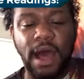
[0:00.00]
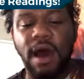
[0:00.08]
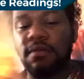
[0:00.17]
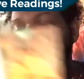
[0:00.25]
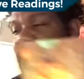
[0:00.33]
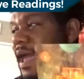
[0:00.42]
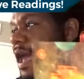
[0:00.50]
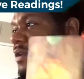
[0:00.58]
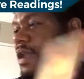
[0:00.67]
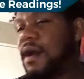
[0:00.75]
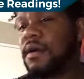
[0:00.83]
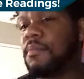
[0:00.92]
oh no,
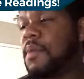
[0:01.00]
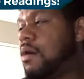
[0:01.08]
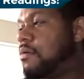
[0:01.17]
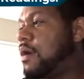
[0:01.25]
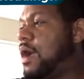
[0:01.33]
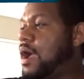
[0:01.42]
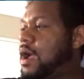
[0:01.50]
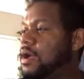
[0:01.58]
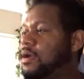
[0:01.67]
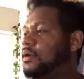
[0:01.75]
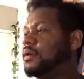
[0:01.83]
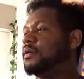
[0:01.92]
hell no. Come on.
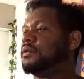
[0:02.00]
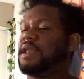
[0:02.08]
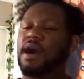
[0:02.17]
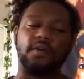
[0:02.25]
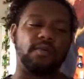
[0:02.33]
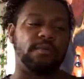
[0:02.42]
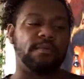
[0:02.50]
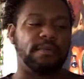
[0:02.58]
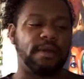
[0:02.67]
Nope.